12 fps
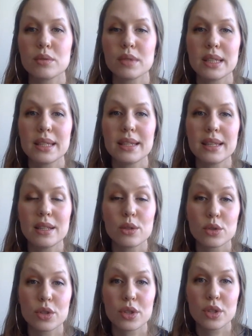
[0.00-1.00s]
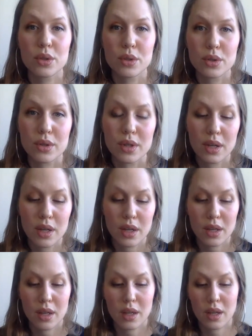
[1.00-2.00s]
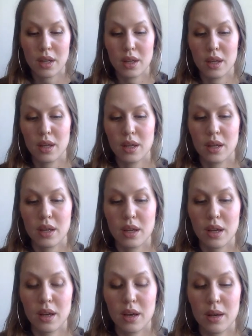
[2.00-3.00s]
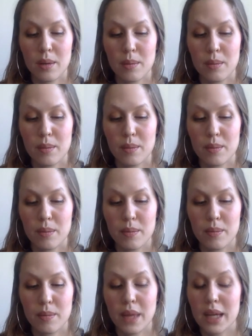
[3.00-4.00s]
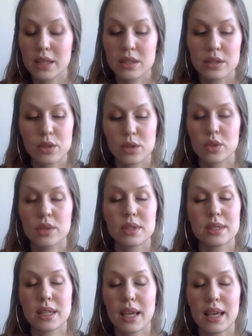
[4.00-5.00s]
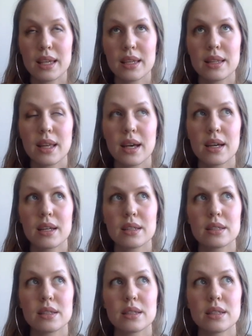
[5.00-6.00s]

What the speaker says: heal or to cure. That is not to say that